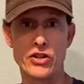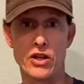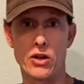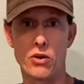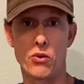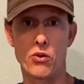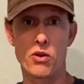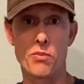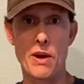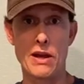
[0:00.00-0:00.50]

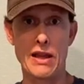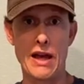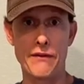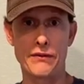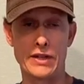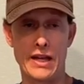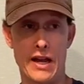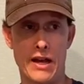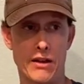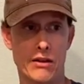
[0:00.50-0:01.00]
it with my
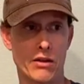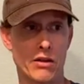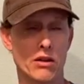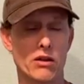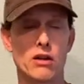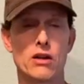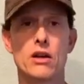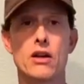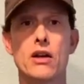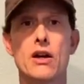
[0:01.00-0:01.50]
left hand.
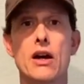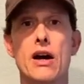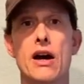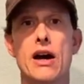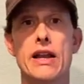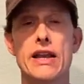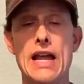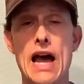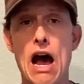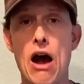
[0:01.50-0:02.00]

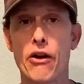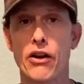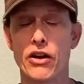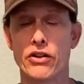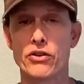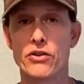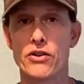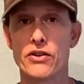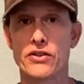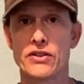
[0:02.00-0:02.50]
Now I'm gonna
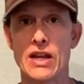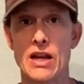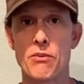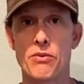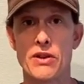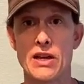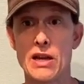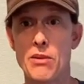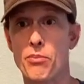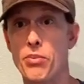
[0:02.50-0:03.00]
do the same
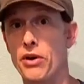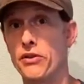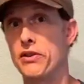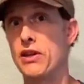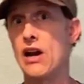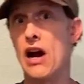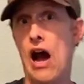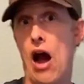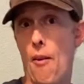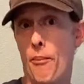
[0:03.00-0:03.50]
thing, but
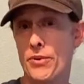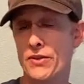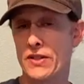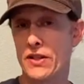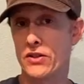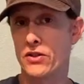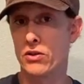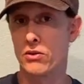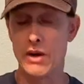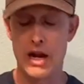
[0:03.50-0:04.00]
the
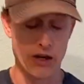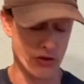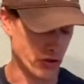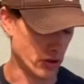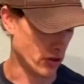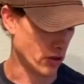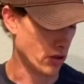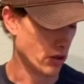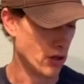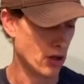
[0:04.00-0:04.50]
opposite
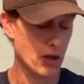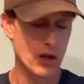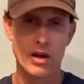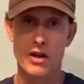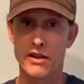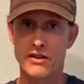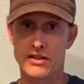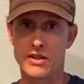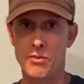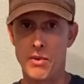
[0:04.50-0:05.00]
direction.
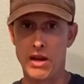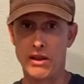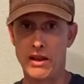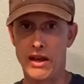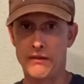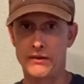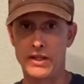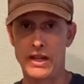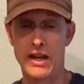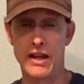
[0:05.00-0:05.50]
So my
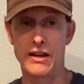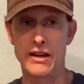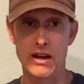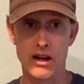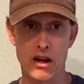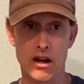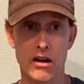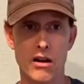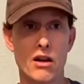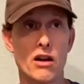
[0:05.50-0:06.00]
left hand
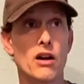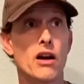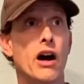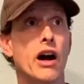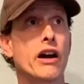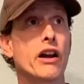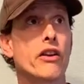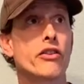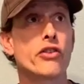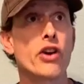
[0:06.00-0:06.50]
here,
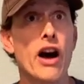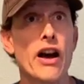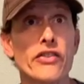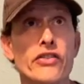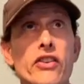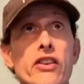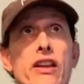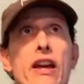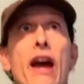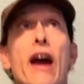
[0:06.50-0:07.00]
I'm gonna
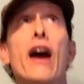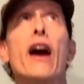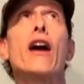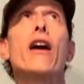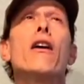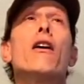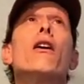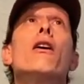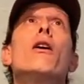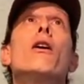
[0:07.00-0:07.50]
toss it in the
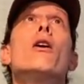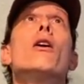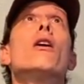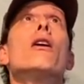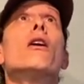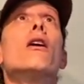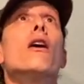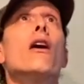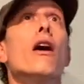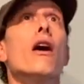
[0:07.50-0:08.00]
air,
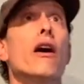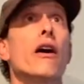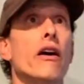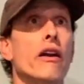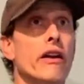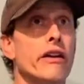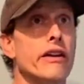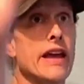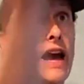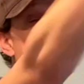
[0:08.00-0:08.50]
I'm
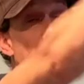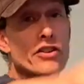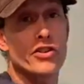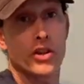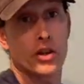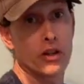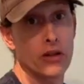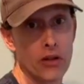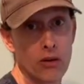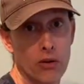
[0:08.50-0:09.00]
gonna catch
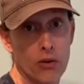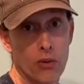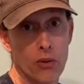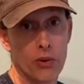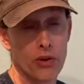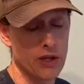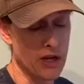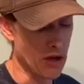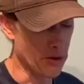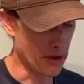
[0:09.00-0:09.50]
it
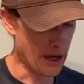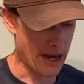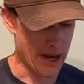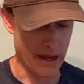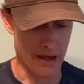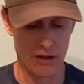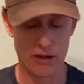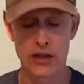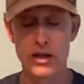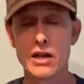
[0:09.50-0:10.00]
with the other
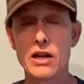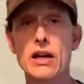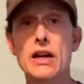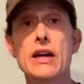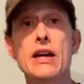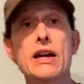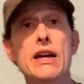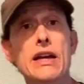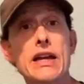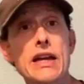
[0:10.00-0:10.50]
hand.
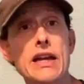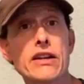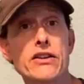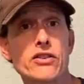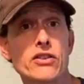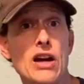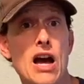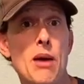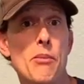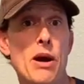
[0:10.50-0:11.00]
Each
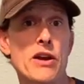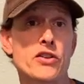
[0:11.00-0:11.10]
time I